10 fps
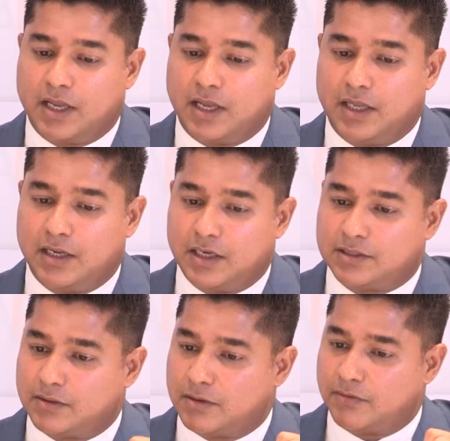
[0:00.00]
And it
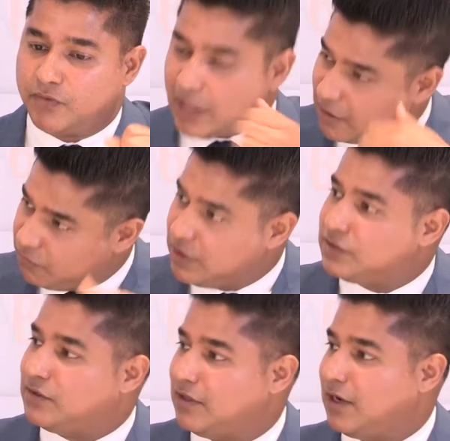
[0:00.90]
is for that
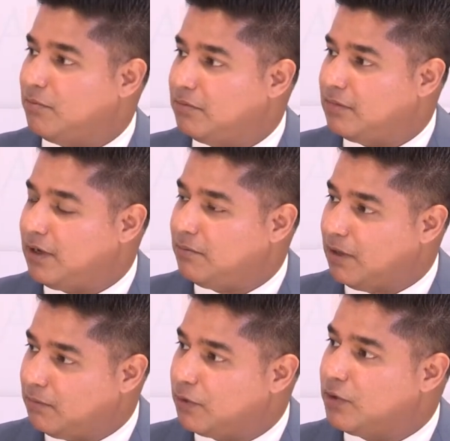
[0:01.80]
reason that
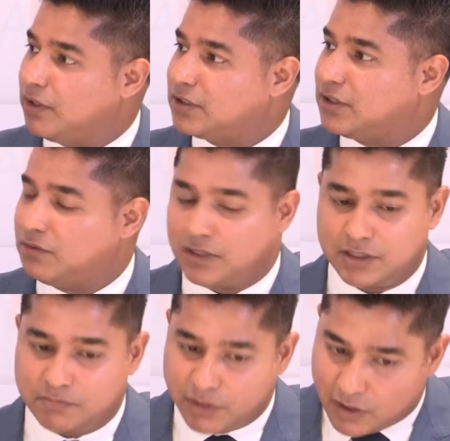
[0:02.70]
I'm loyal to it,
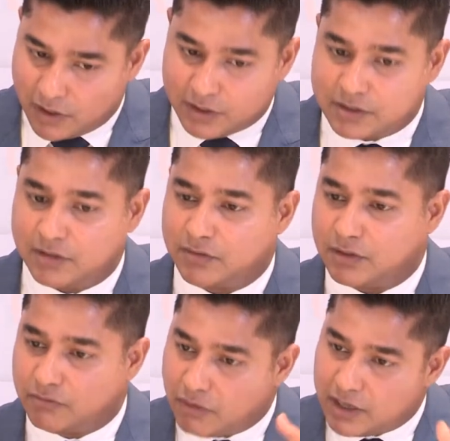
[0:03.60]
is because of the
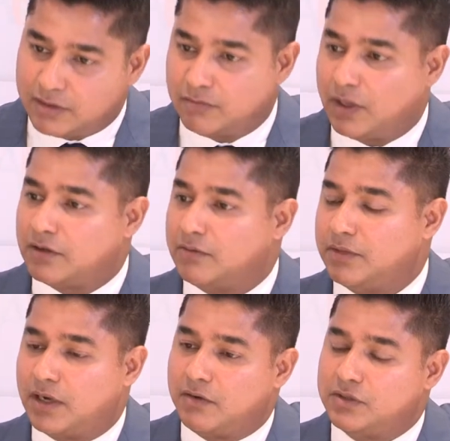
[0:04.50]
great welcome
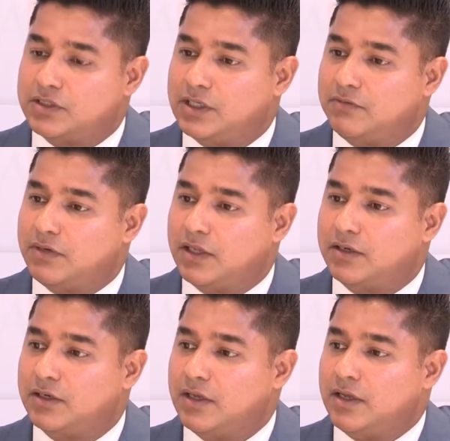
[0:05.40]
that I received.
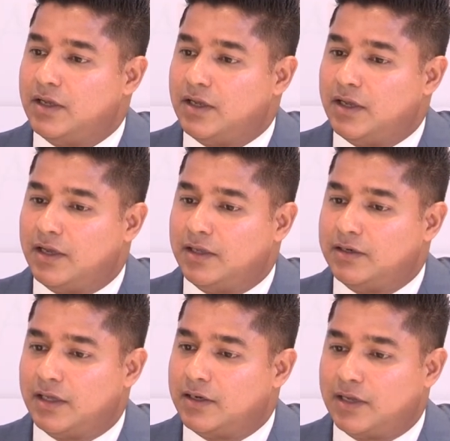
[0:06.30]

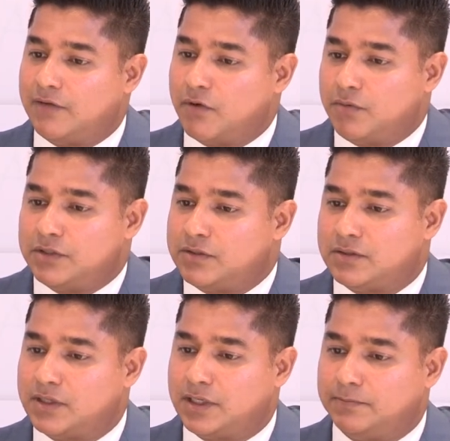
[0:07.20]
And I've
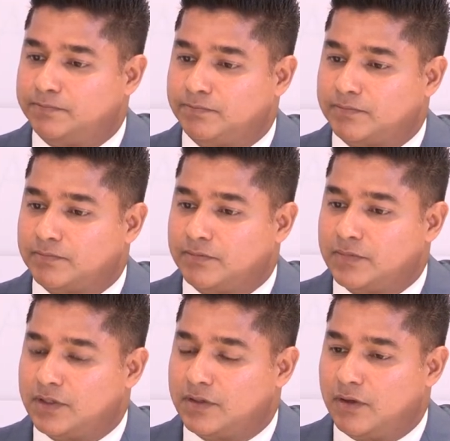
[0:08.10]
always
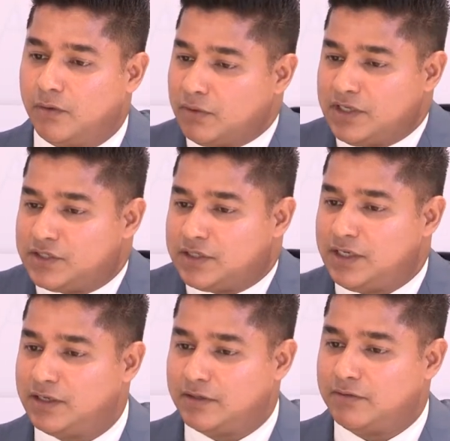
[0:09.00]
only
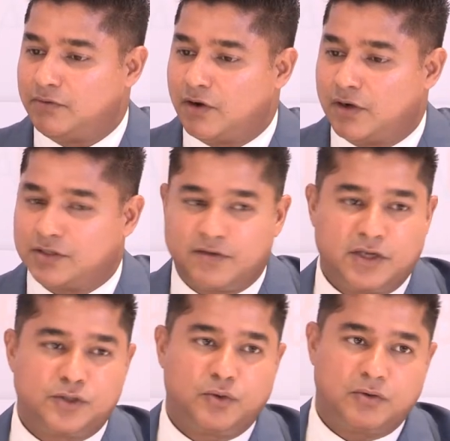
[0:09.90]
seen, regardless of
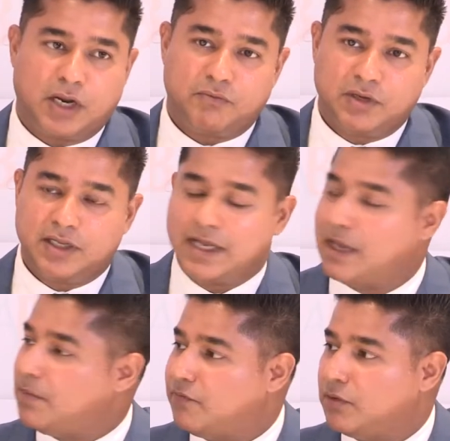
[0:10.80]
how short I really
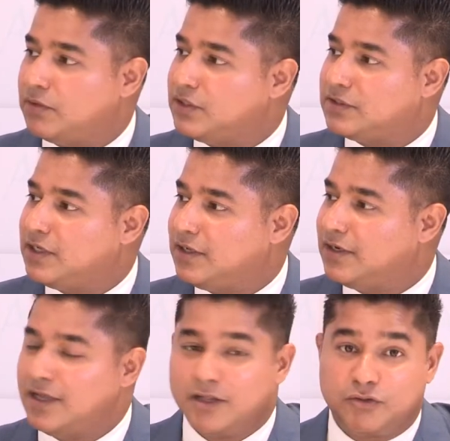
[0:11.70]
am, I've only
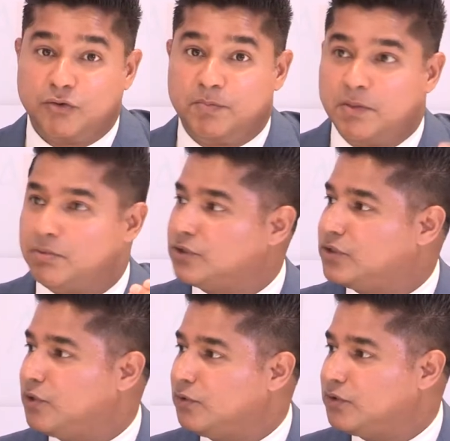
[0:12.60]
seen through people's
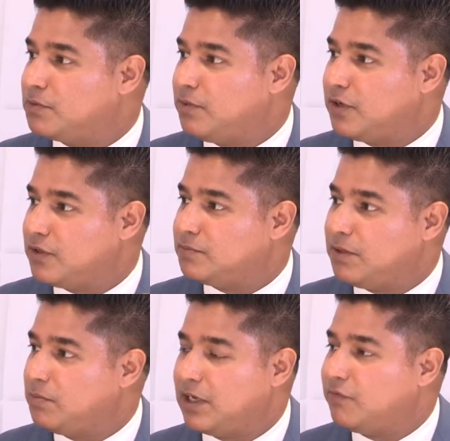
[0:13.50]
shoulders, because
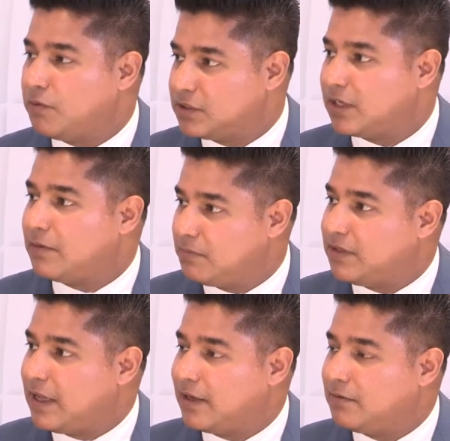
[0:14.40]
people have always lent me
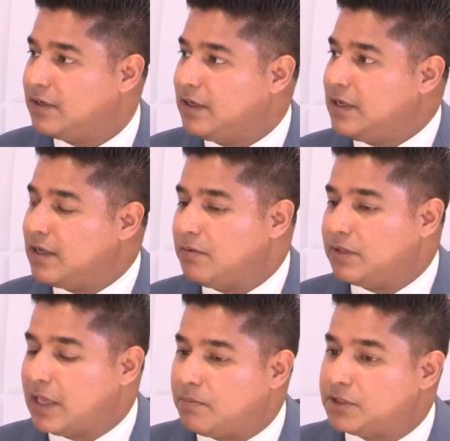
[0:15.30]
that
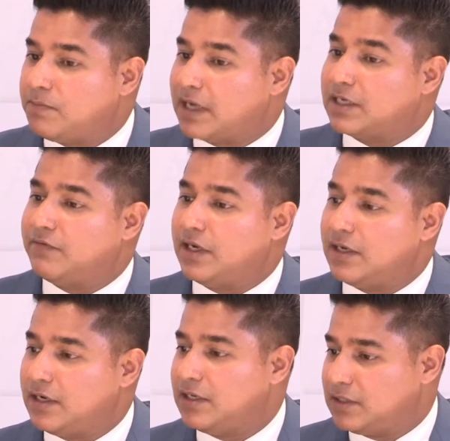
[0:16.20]
with that perspective. And
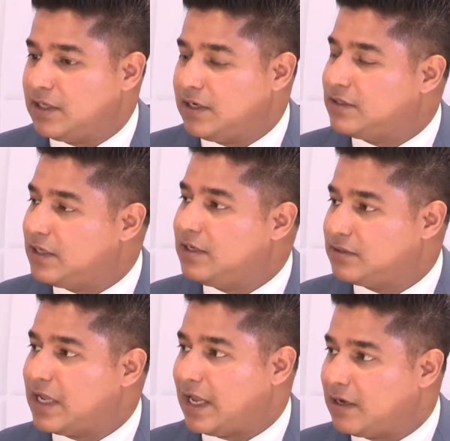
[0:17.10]
it
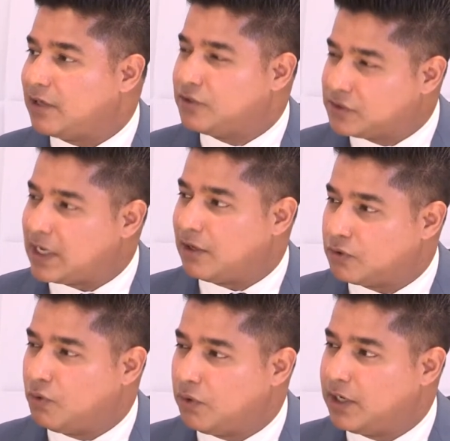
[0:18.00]
is that, not to
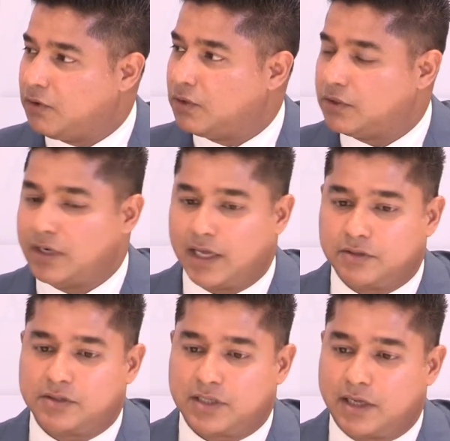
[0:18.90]
sound corny or
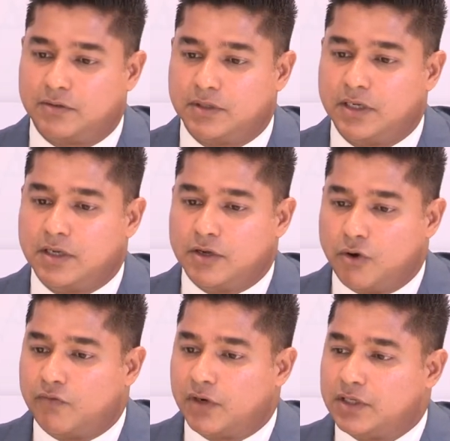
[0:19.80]
not to sound
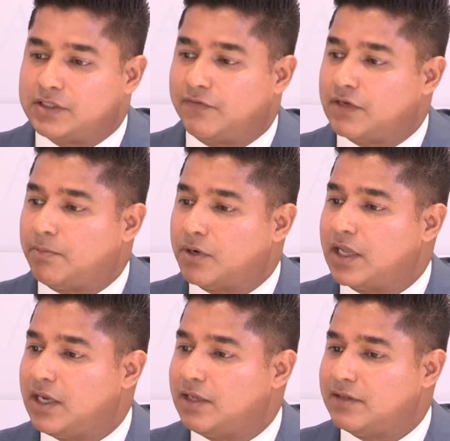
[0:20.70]
overly
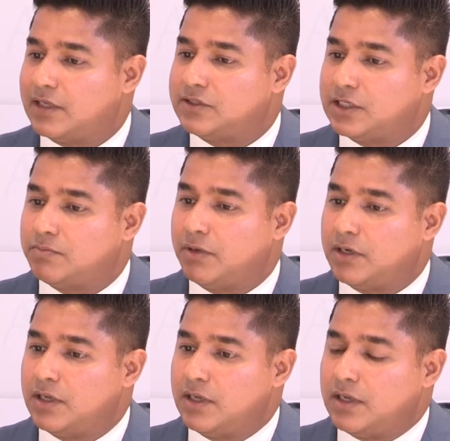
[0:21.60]
self-deprecating in that sense, but
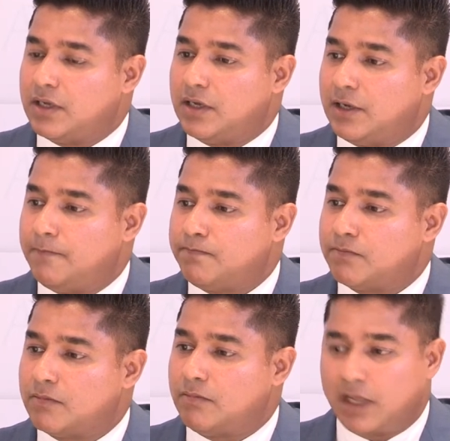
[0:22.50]

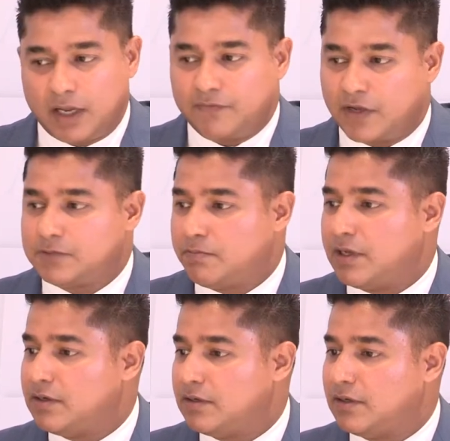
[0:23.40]
my life has
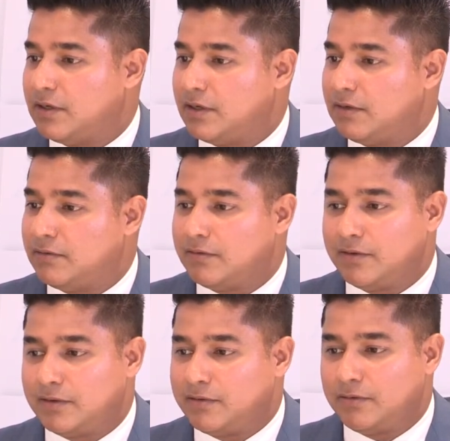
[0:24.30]
been
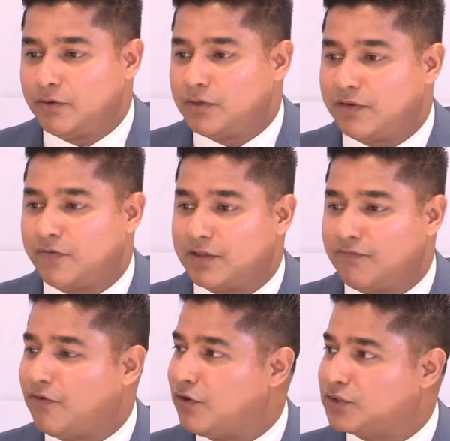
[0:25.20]
no different than
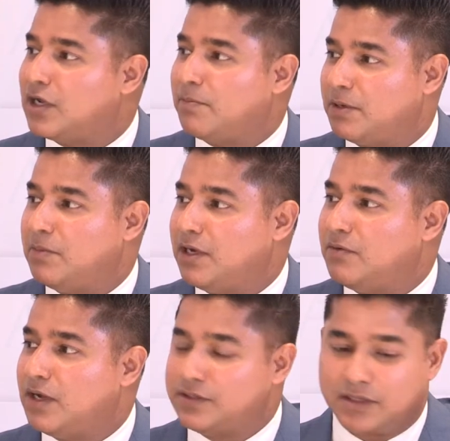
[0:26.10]
Forrest Gump in many
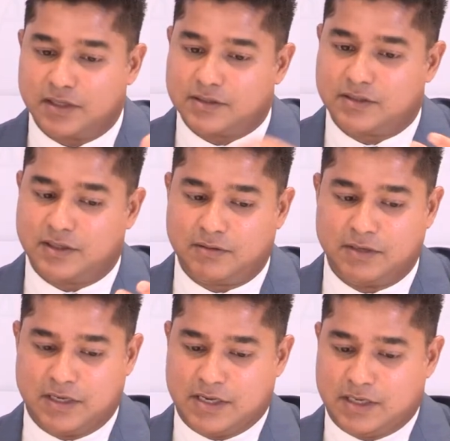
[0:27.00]
ways, and it's
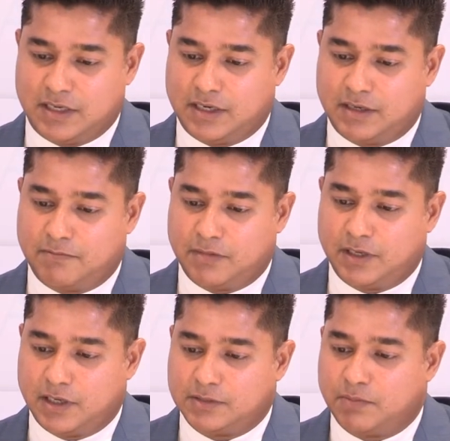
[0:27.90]

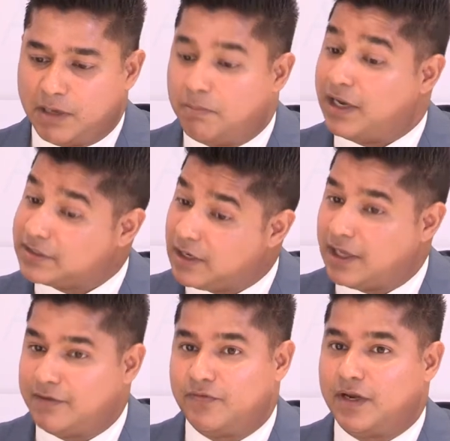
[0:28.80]
been a blessed
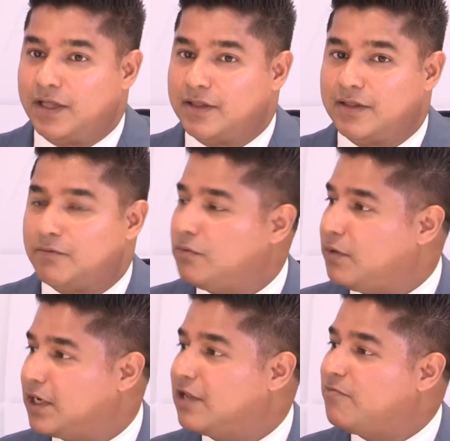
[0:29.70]
life, and I think we
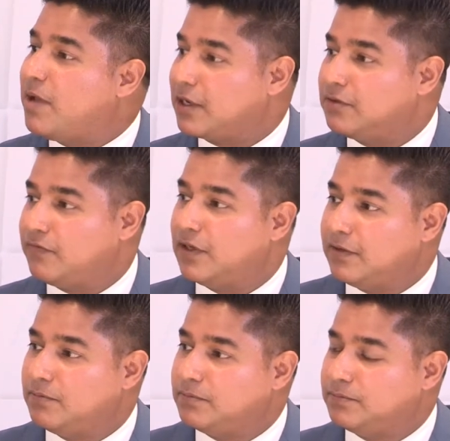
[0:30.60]
want to give back to Philly.